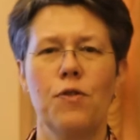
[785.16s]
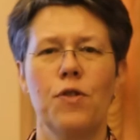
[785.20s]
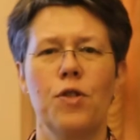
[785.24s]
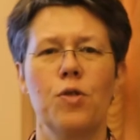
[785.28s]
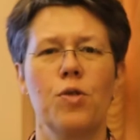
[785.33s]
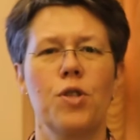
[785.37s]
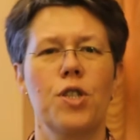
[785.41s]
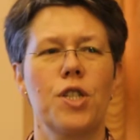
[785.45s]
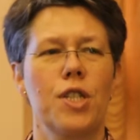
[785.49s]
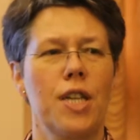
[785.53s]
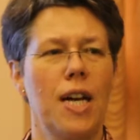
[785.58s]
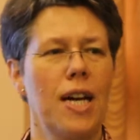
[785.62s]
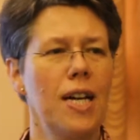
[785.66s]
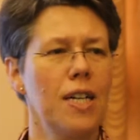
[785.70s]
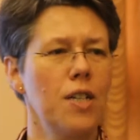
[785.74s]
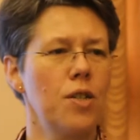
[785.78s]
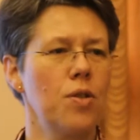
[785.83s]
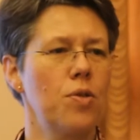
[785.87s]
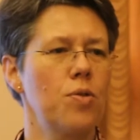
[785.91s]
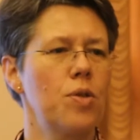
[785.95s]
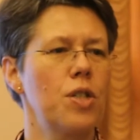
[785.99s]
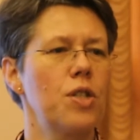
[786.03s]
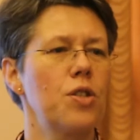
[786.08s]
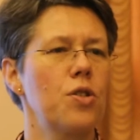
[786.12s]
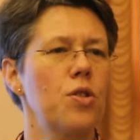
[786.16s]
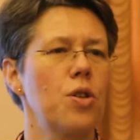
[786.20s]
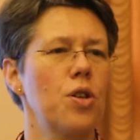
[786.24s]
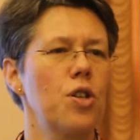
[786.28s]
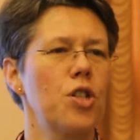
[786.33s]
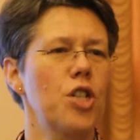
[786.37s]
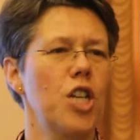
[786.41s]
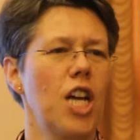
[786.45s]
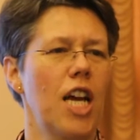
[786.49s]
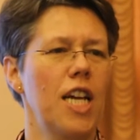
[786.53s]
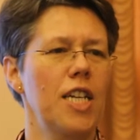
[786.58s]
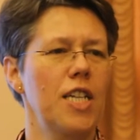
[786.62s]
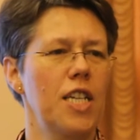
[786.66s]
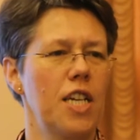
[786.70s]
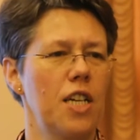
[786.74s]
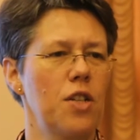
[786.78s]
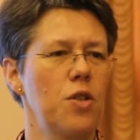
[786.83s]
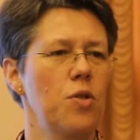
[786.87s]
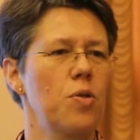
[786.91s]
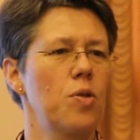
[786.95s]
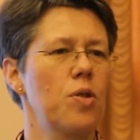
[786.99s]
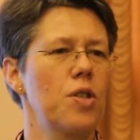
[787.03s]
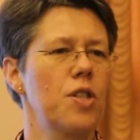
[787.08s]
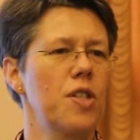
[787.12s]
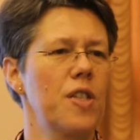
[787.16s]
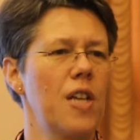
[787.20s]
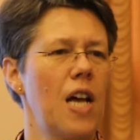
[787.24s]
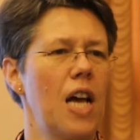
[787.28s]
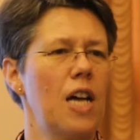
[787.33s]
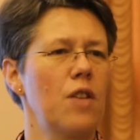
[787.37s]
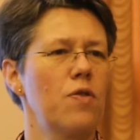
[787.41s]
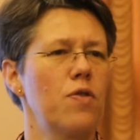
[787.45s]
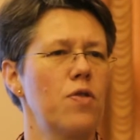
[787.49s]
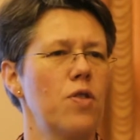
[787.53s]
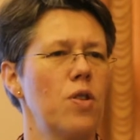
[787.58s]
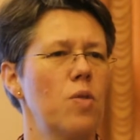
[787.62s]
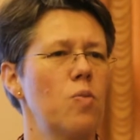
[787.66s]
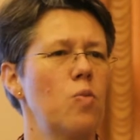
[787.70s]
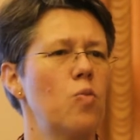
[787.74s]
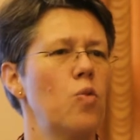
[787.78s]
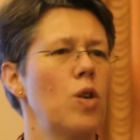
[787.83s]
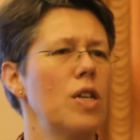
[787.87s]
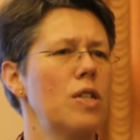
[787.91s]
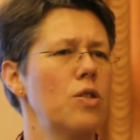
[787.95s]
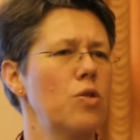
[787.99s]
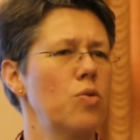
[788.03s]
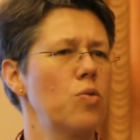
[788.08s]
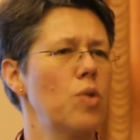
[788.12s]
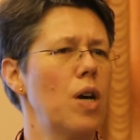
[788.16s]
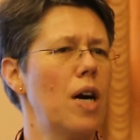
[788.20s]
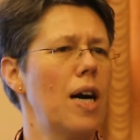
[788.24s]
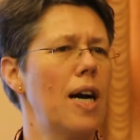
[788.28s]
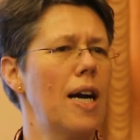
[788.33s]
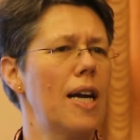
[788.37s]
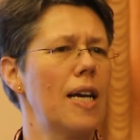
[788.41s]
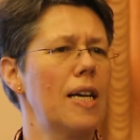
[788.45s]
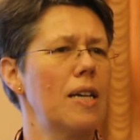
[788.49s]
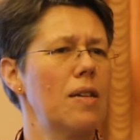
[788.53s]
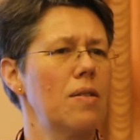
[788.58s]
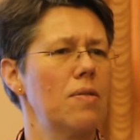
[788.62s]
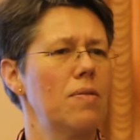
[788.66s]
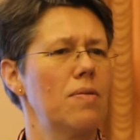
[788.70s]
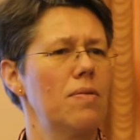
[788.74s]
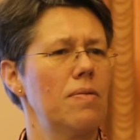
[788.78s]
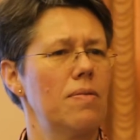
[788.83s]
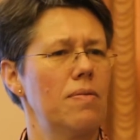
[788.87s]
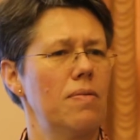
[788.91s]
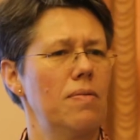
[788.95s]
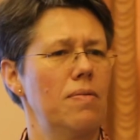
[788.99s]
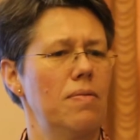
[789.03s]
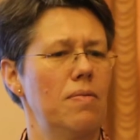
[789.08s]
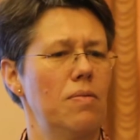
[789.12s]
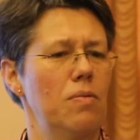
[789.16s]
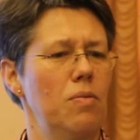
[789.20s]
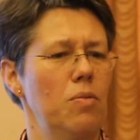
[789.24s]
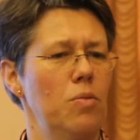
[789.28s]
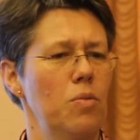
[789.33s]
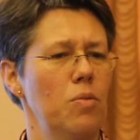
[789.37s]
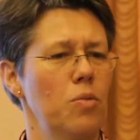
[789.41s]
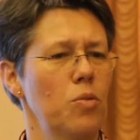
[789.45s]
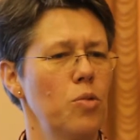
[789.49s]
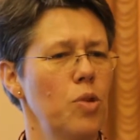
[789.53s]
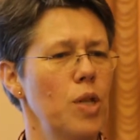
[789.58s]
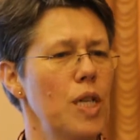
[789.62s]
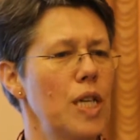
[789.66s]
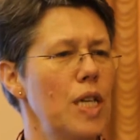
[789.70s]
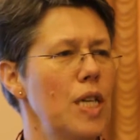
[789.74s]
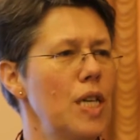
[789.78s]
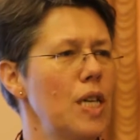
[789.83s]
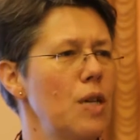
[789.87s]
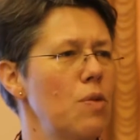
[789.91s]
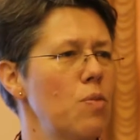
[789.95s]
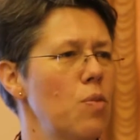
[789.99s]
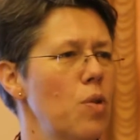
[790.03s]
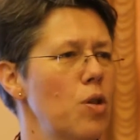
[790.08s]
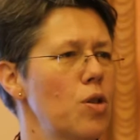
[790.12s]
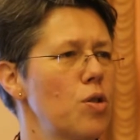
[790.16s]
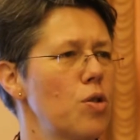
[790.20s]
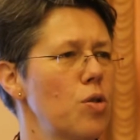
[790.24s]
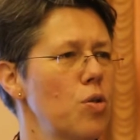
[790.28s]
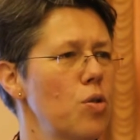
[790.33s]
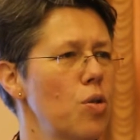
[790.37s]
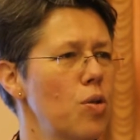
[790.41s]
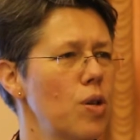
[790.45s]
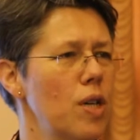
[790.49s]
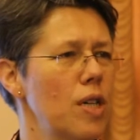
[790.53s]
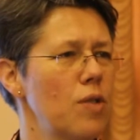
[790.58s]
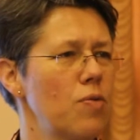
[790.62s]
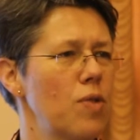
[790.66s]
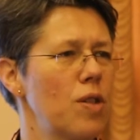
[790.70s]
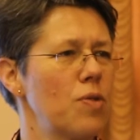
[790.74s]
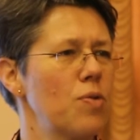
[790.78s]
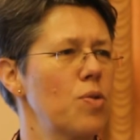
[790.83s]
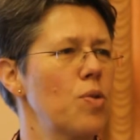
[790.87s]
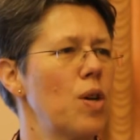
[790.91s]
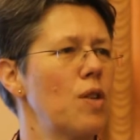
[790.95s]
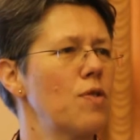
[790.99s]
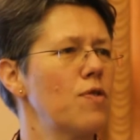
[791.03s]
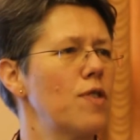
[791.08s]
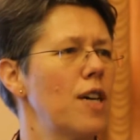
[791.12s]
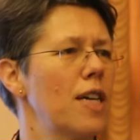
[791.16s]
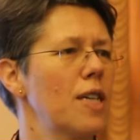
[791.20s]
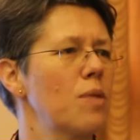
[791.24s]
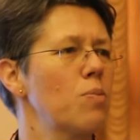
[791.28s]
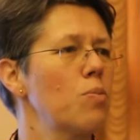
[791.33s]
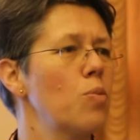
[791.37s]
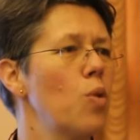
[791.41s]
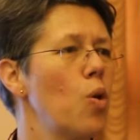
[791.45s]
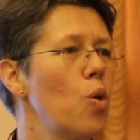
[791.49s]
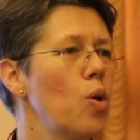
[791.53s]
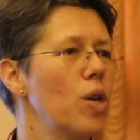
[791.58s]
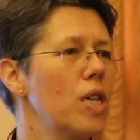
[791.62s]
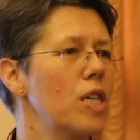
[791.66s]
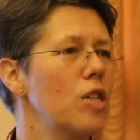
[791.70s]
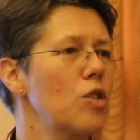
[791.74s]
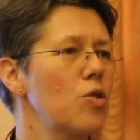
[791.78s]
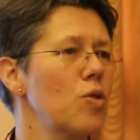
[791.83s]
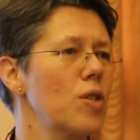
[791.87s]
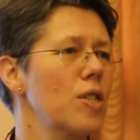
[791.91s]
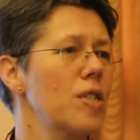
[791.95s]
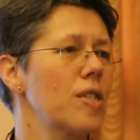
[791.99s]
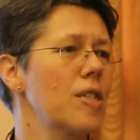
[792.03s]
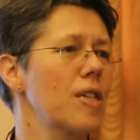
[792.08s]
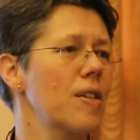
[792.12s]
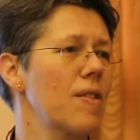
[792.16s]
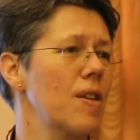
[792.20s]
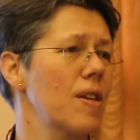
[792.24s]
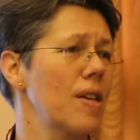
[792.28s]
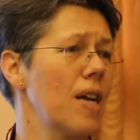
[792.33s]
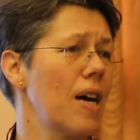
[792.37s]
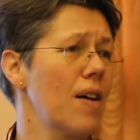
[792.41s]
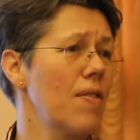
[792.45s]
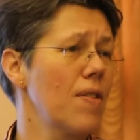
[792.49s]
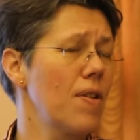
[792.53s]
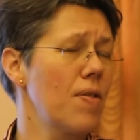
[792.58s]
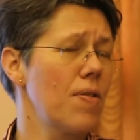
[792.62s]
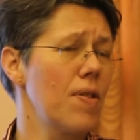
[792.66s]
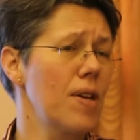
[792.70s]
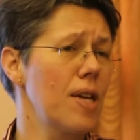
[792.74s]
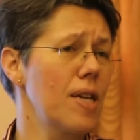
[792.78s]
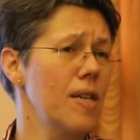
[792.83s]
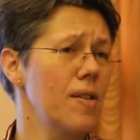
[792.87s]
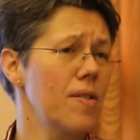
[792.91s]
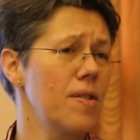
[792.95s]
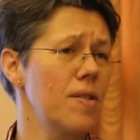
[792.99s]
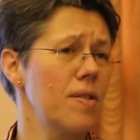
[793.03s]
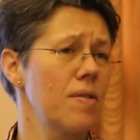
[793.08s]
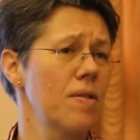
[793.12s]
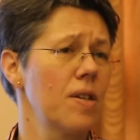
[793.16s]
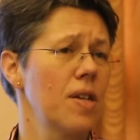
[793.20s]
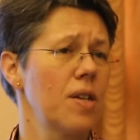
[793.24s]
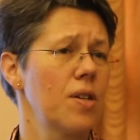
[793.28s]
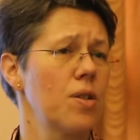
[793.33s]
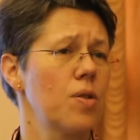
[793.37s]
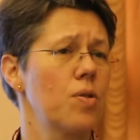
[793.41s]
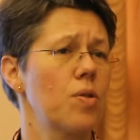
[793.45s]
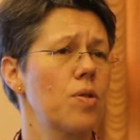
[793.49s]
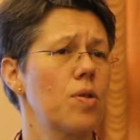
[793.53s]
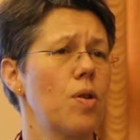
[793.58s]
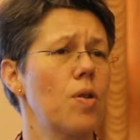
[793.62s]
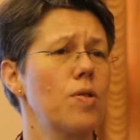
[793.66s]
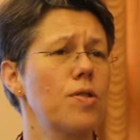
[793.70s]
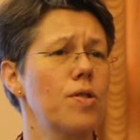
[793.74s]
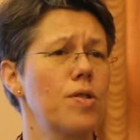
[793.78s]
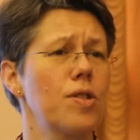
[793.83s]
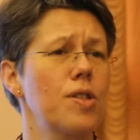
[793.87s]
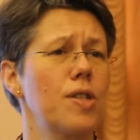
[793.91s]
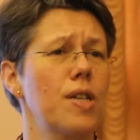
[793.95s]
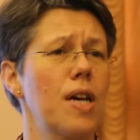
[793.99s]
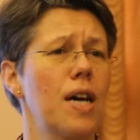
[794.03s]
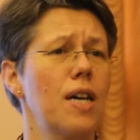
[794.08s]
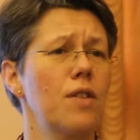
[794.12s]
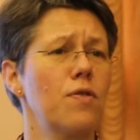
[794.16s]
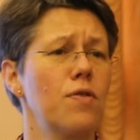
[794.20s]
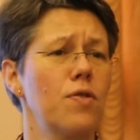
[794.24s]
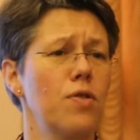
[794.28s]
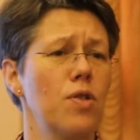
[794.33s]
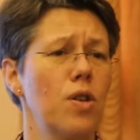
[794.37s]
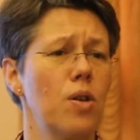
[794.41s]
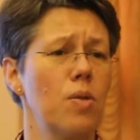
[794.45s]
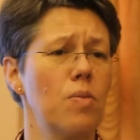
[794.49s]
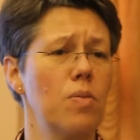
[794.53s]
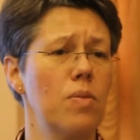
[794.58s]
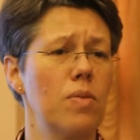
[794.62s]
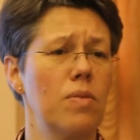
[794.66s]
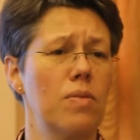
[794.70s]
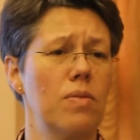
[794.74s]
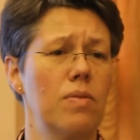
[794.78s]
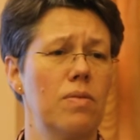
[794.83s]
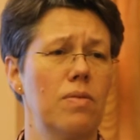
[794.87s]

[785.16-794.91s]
if you start your research idea, you could start from what do I really want to look at, what do I find more interesting than other things. You could also start from